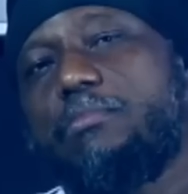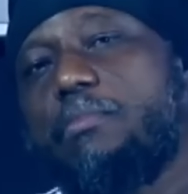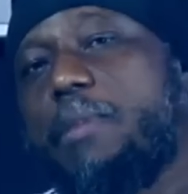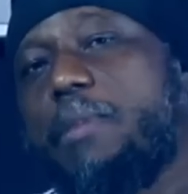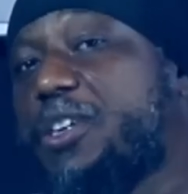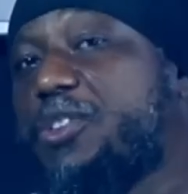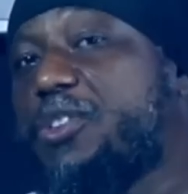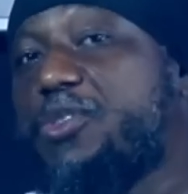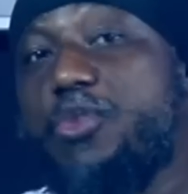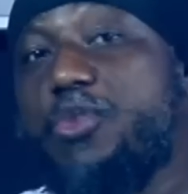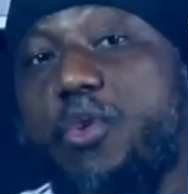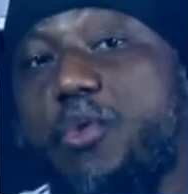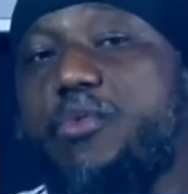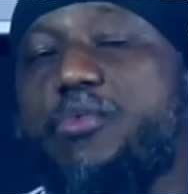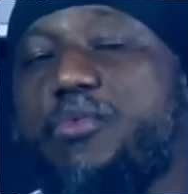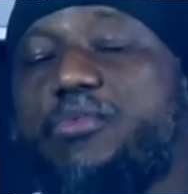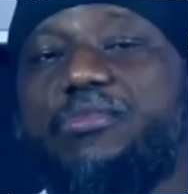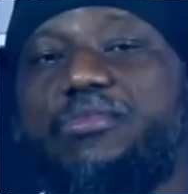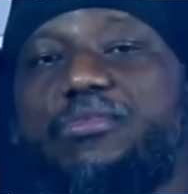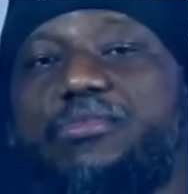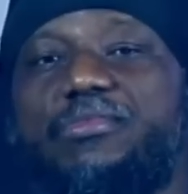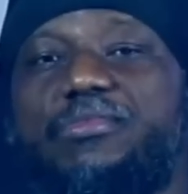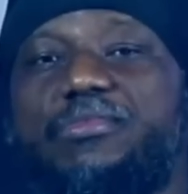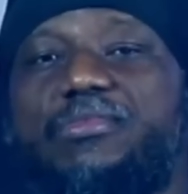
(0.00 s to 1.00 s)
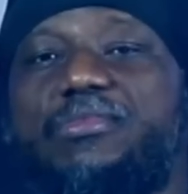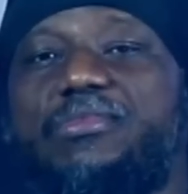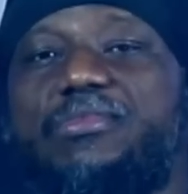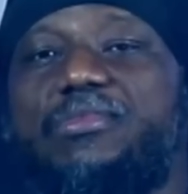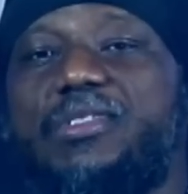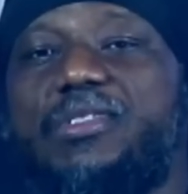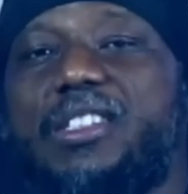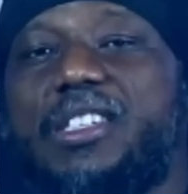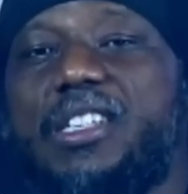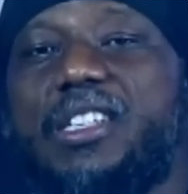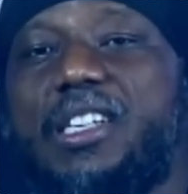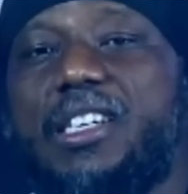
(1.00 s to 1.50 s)
But no,
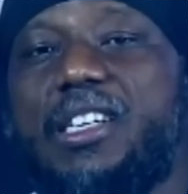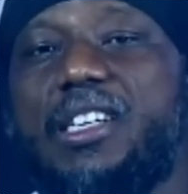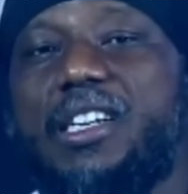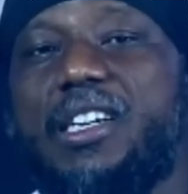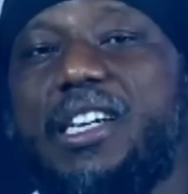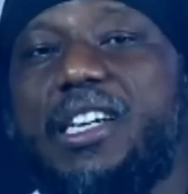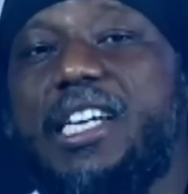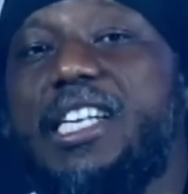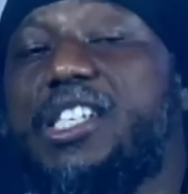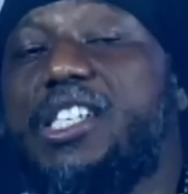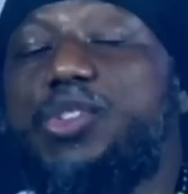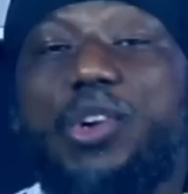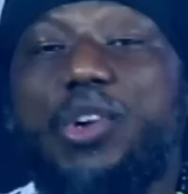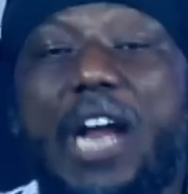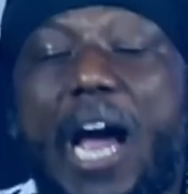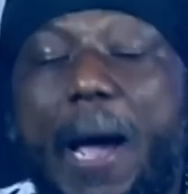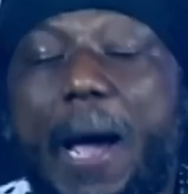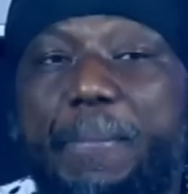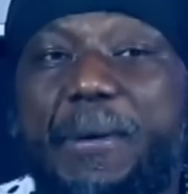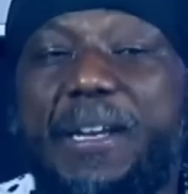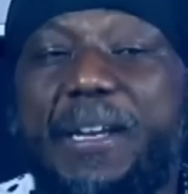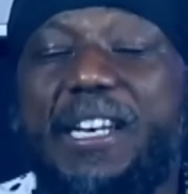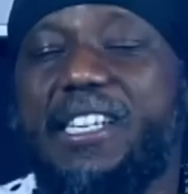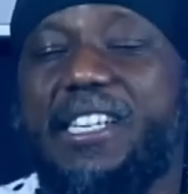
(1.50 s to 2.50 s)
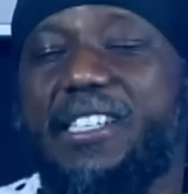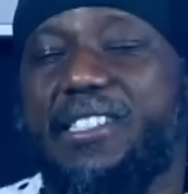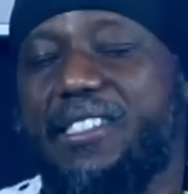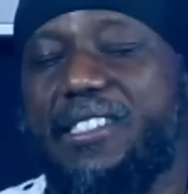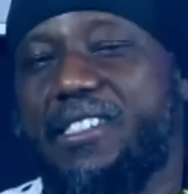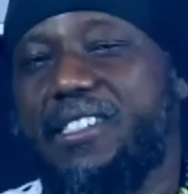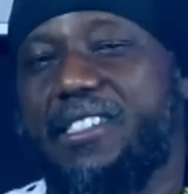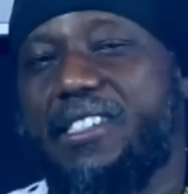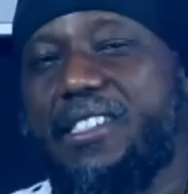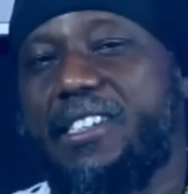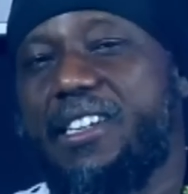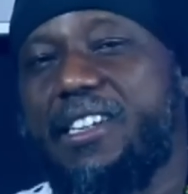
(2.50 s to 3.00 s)
it's not happening.
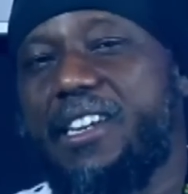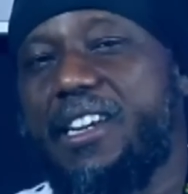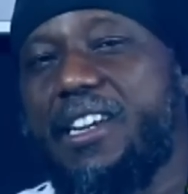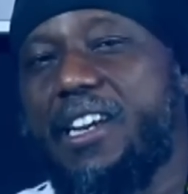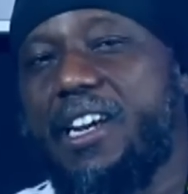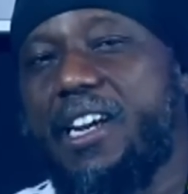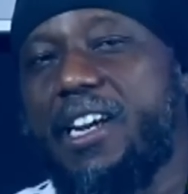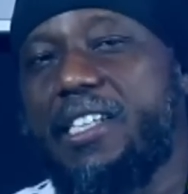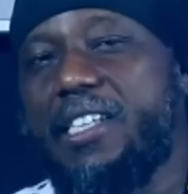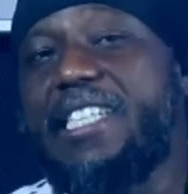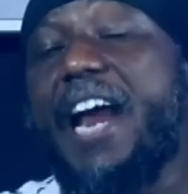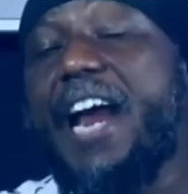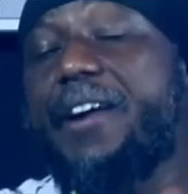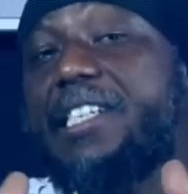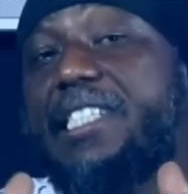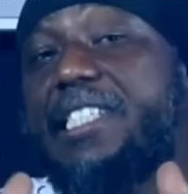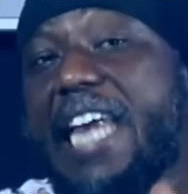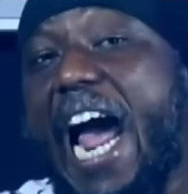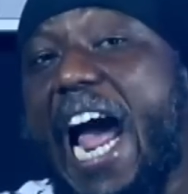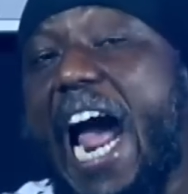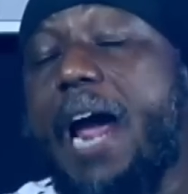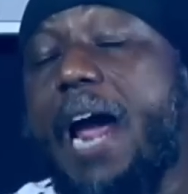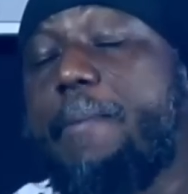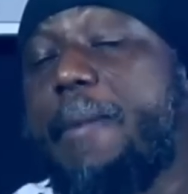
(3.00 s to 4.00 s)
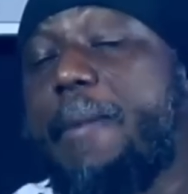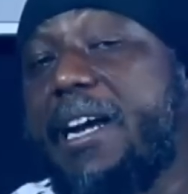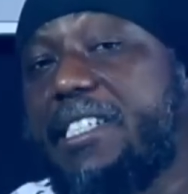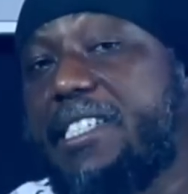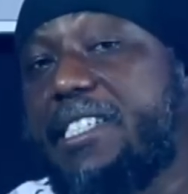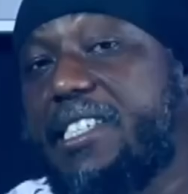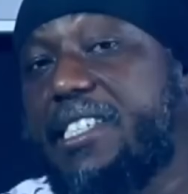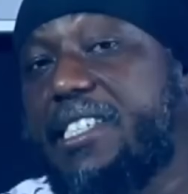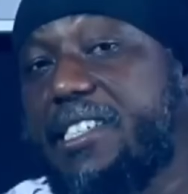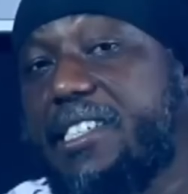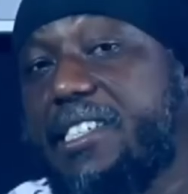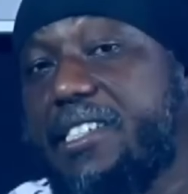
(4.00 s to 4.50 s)
Their
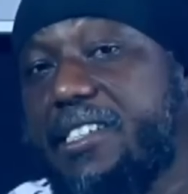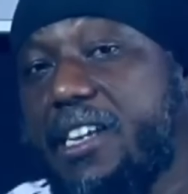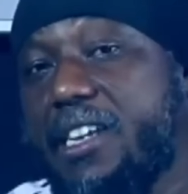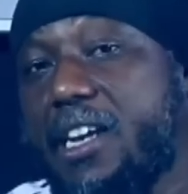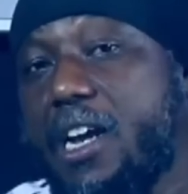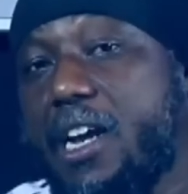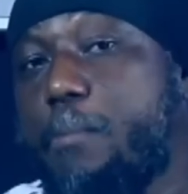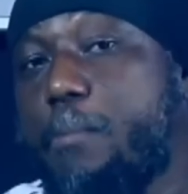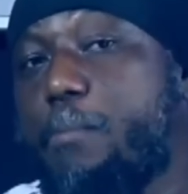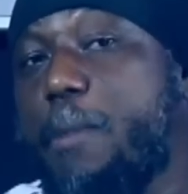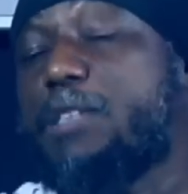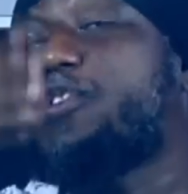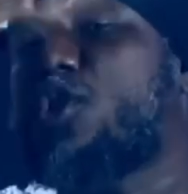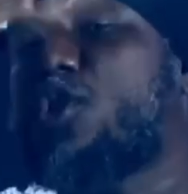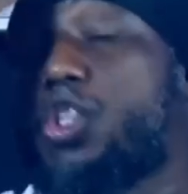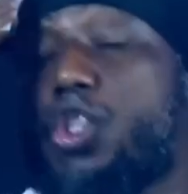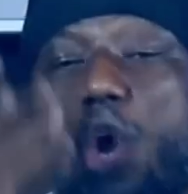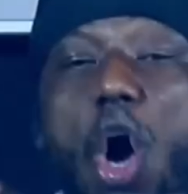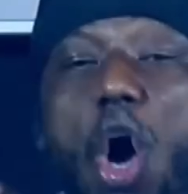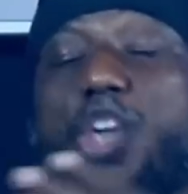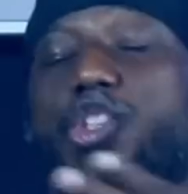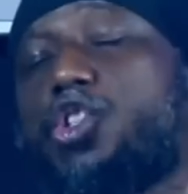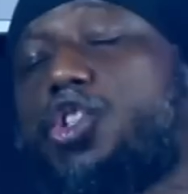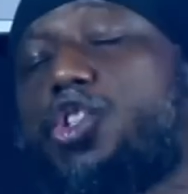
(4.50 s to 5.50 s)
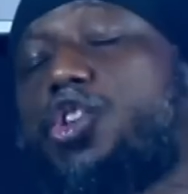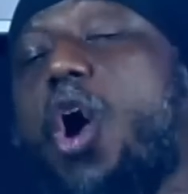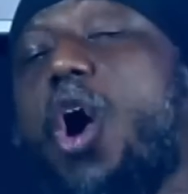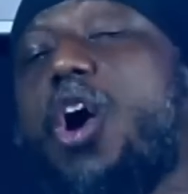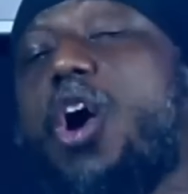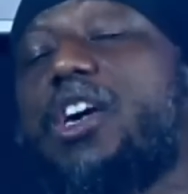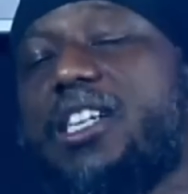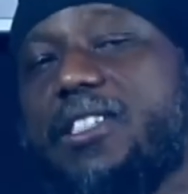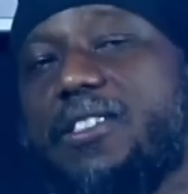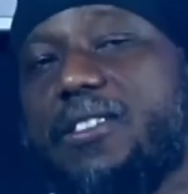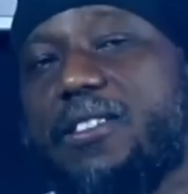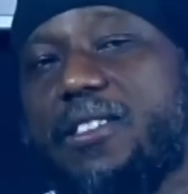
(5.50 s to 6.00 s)
retirement must be so
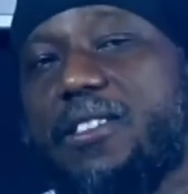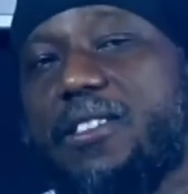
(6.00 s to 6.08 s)
strong